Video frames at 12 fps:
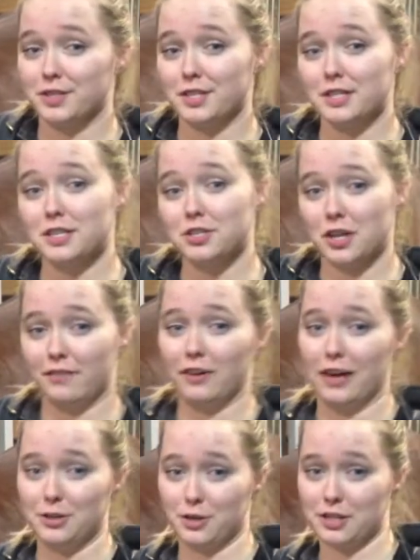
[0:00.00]
This is a check
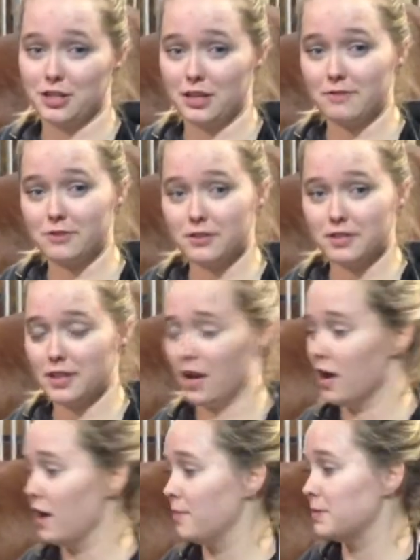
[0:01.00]
for hydration levels.
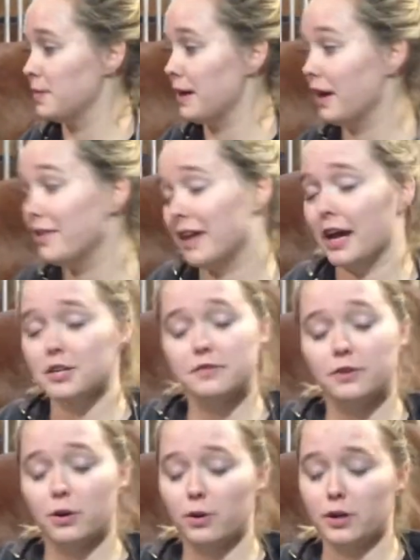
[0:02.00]
Depending on the age
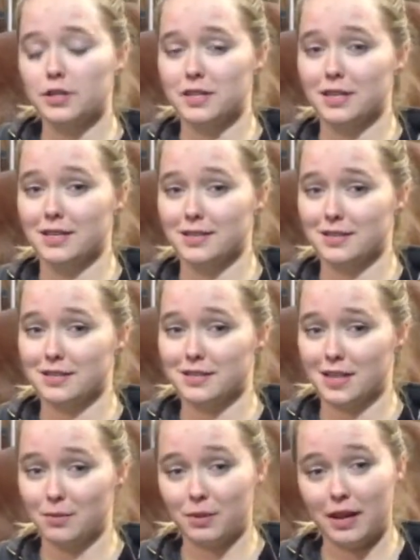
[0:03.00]
of your horse, his
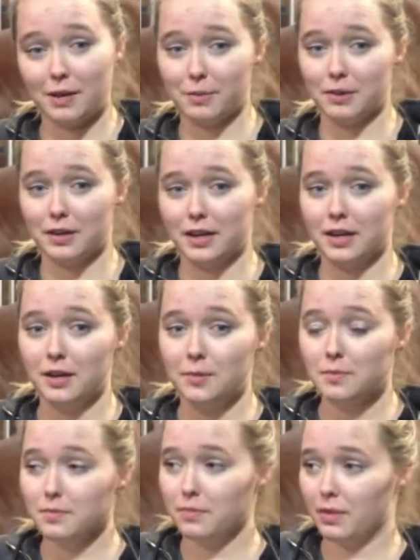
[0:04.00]
skin pliability
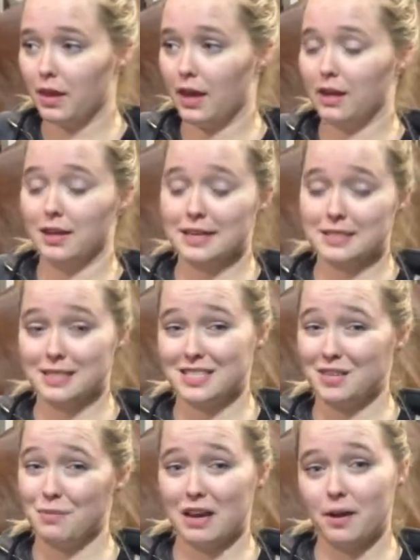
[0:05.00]
and
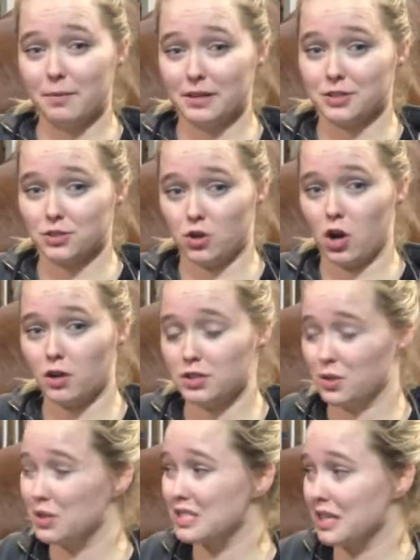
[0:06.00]
elasticity may not be as strong,
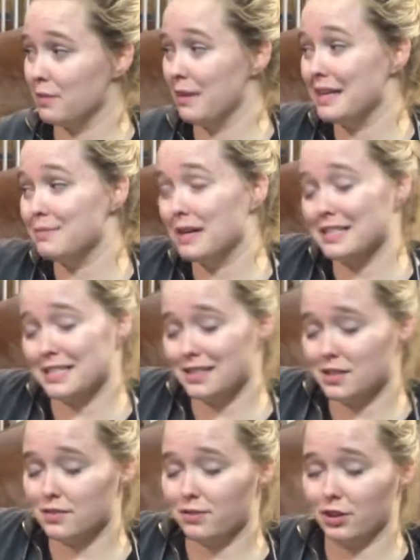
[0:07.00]
so his skin may be
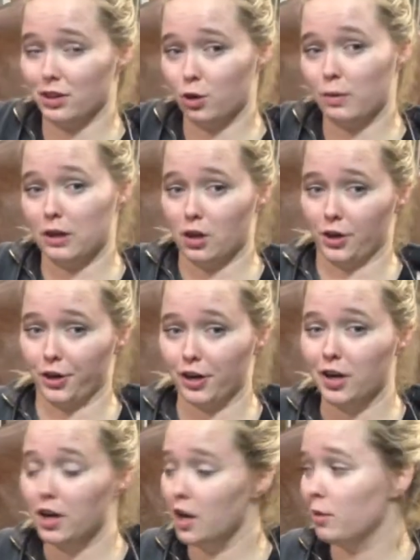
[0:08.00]
tinted for a little bit
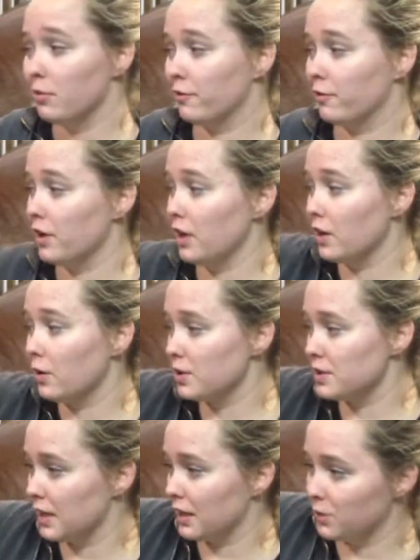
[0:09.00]
longer. But for a young
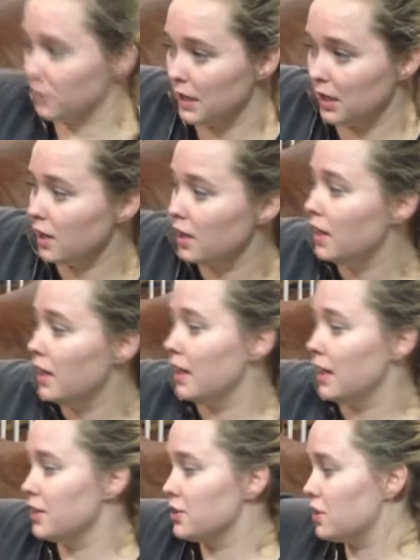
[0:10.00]
horse like Luke here,
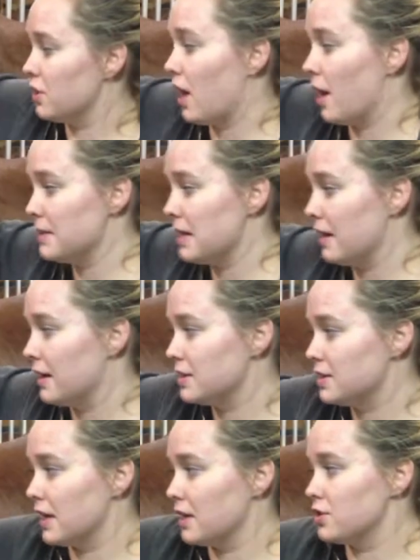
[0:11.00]
his should come down.
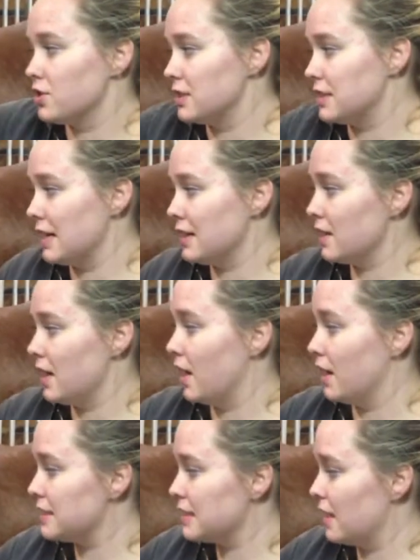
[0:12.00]
His skin should tint and
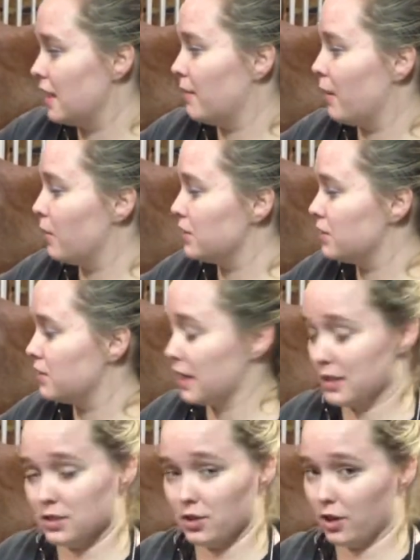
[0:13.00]
untint in about 1 to 2
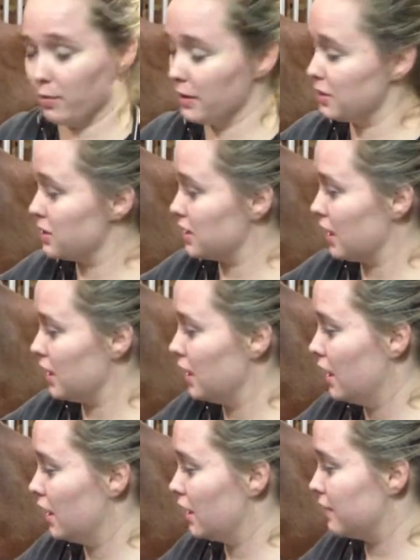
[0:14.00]
seconds. So you're going to pinch his skin,
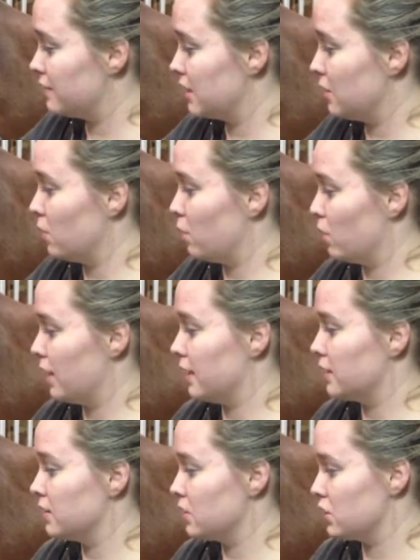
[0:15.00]
lift it, 1,
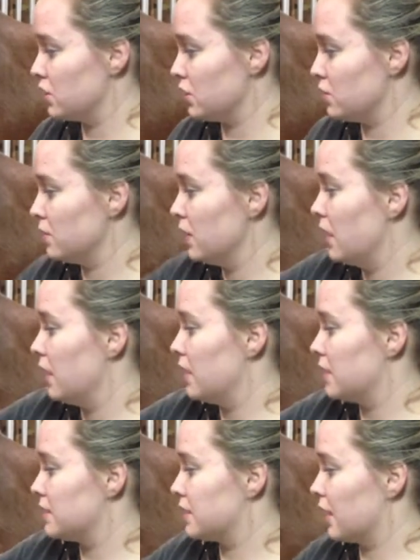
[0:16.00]
2,
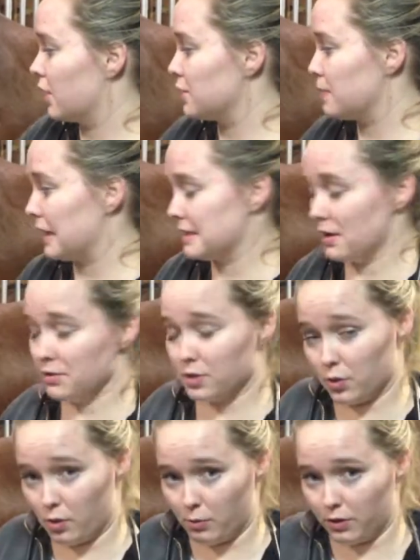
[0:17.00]
his skin goes back down
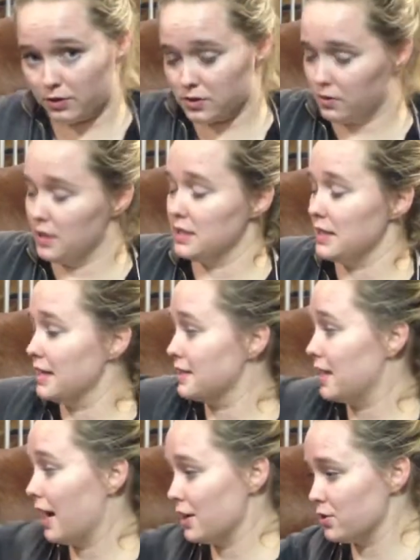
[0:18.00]
to normal. So he is nice
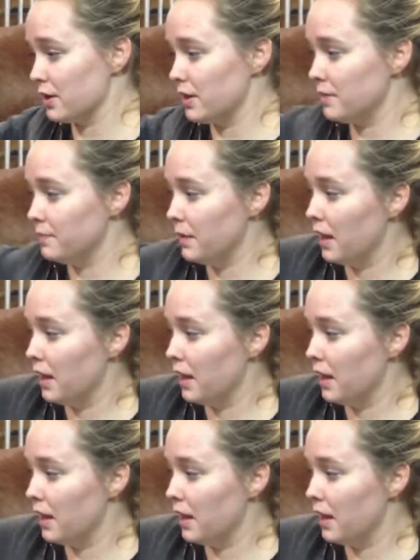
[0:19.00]
and hydrated.